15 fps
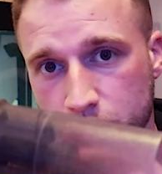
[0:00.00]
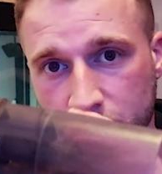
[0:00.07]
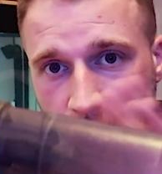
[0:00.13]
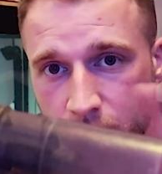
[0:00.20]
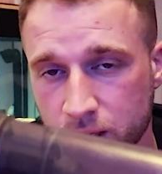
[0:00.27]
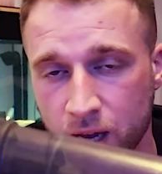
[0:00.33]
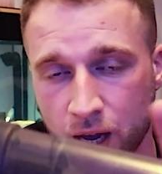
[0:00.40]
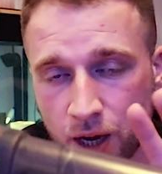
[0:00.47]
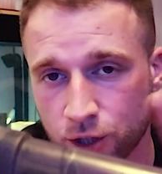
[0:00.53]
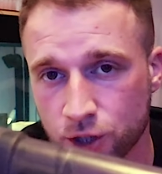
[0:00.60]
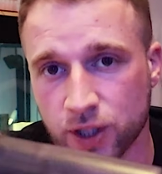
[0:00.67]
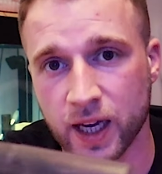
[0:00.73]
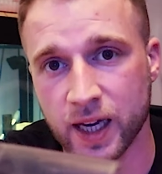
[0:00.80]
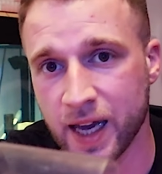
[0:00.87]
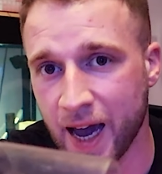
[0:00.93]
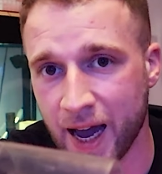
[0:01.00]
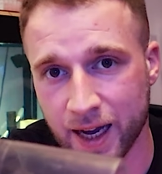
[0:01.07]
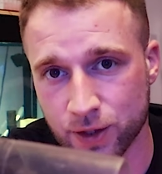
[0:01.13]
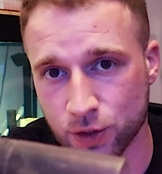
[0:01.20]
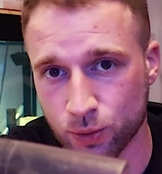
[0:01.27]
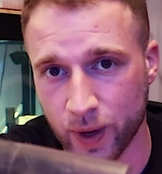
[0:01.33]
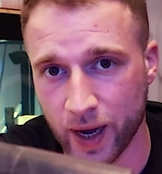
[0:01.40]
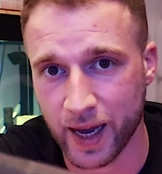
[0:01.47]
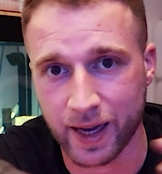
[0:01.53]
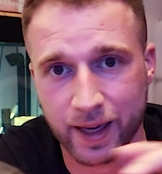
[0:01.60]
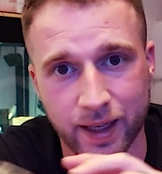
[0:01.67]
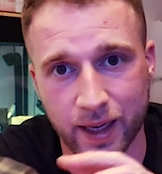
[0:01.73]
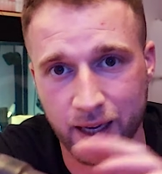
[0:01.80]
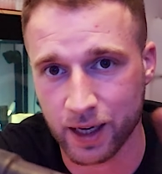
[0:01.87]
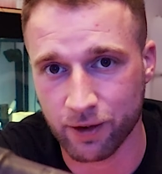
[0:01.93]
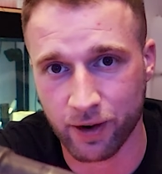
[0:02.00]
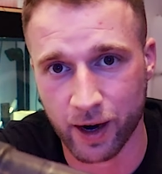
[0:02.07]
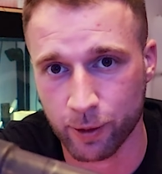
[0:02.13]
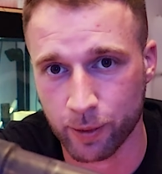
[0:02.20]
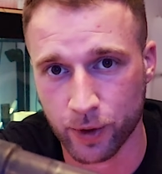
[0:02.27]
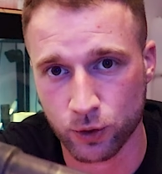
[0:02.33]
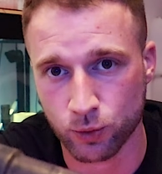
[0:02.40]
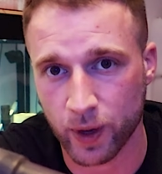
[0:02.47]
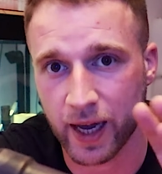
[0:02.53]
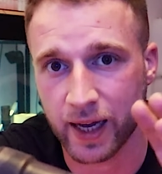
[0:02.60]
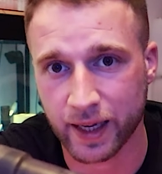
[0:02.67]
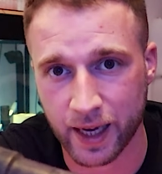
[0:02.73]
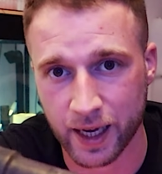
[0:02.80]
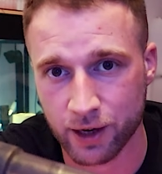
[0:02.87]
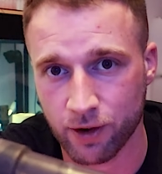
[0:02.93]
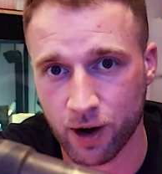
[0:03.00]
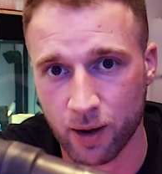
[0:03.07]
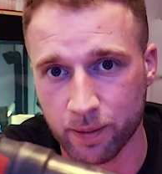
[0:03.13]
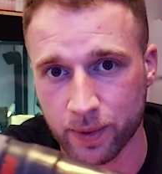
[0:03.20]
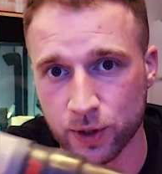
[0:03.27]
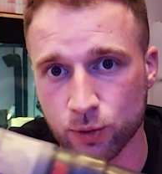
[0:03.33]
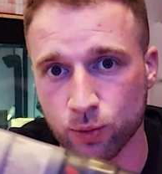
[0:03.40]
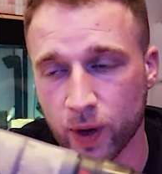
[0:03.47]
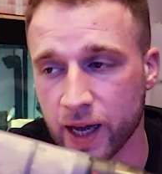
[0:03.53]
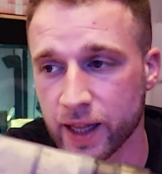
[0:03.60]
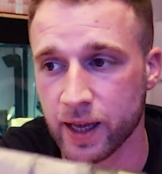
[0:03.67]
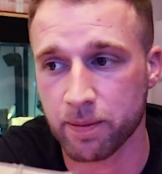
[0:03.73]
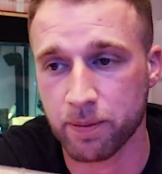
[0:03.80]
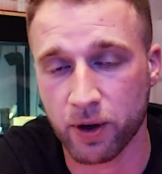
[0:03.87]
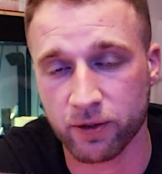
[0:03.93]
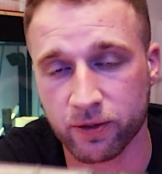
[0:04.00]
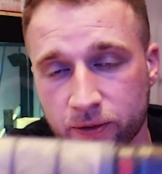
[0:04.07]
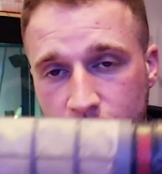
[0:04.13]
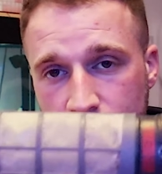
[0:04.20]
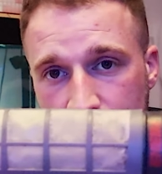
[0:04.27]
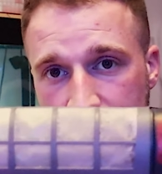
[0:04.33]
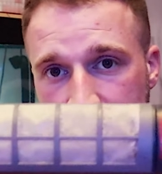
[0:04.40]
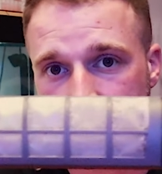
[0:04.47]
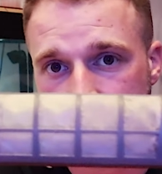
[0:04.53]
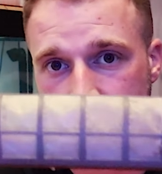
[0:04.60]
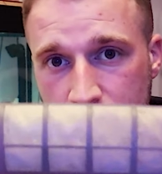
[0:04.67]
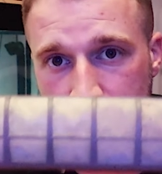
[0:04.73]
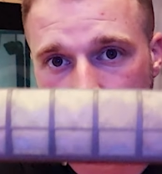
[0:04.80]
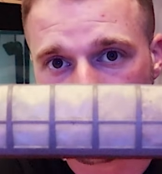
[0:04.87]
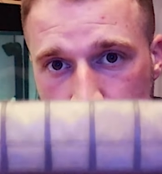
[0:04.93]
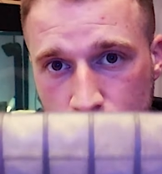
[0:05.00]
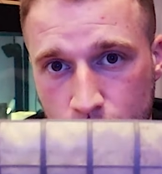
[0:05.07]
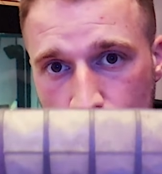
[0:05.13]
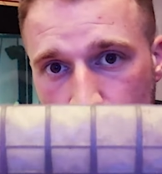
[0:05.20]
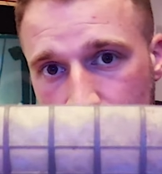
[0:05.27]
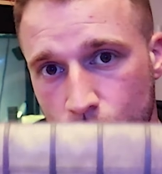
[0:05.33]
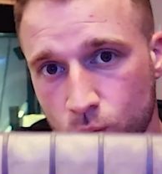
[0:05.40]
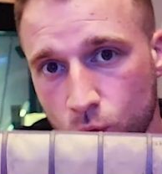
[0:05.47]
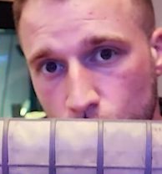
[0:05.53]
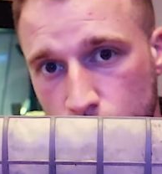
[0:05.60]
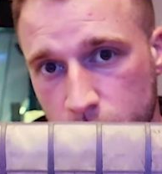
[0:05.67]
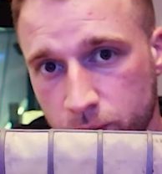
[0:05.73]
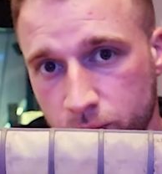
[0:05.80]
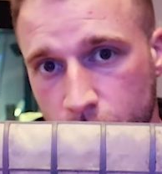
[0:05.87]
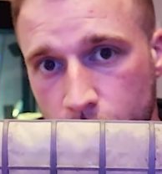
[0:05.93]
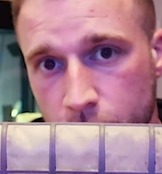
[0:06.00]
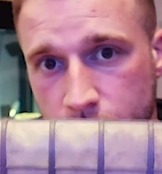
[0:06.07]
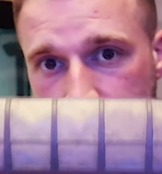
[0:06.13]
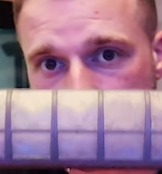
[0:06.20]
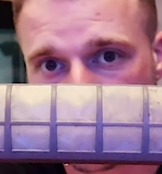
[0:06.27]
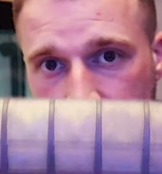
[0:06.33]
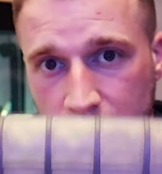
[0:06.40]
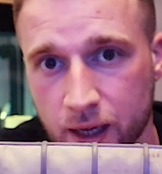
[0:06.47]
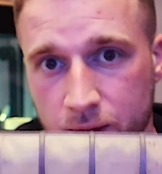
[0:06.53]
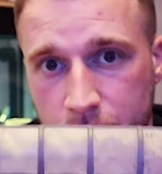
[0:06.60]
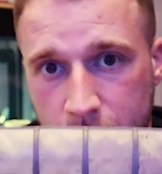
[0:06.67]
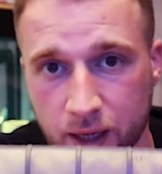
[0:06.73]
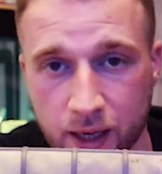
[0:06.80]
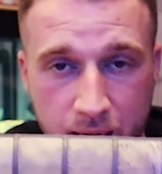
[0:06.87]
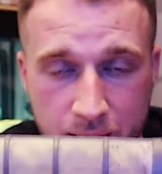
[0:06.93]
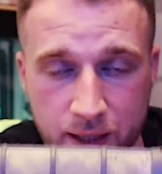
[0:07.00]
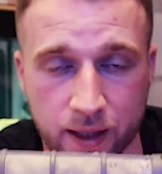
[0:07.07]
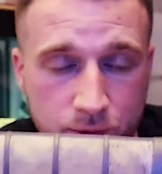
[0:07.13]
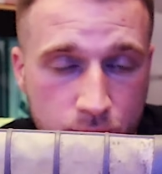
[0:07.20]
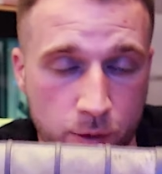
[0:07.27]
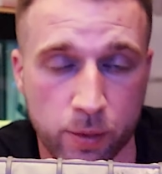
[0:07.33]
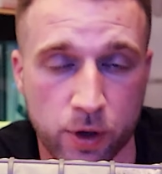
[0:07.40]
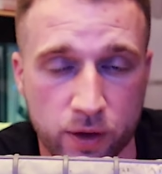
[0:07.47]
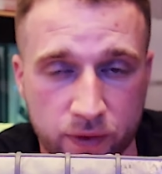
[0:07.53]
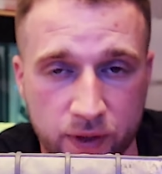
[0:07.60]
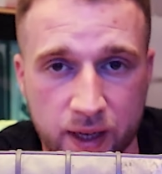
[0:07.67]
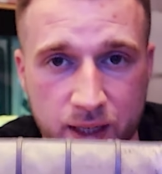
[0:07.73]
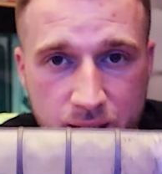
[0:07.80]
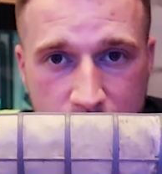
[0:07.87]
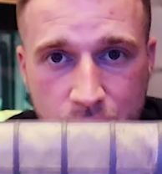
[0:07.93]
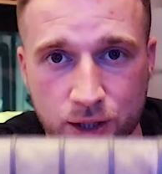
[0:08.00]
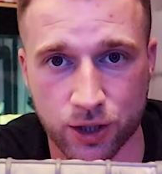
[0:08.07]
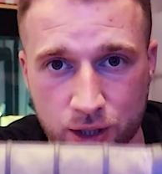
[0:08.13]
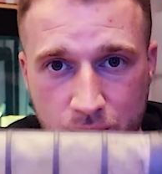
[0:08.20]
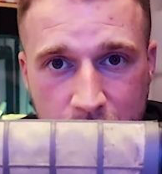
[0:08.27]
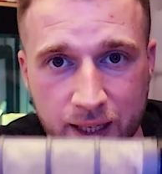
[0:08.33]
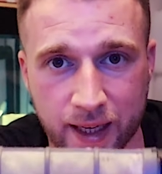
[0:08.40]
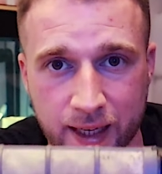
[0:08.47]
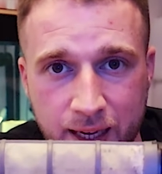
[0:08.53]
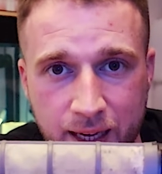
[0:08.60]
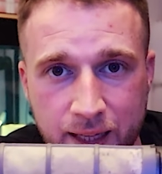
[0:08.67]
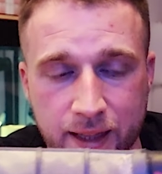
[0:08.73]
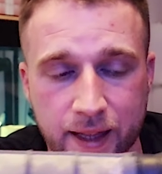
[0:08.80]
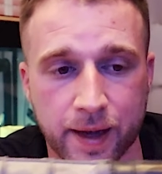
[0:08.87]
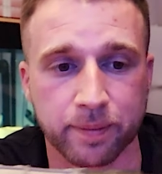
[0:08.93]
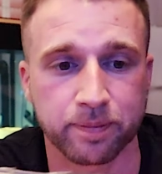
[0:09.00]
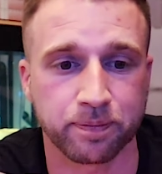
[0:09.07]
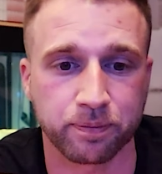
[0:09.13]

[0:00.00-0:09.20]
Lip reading: because just get your hands wet, get your elbows wet, get your armpits wet. They're both fully submergible and waterproof, so remove the extension and get it in there.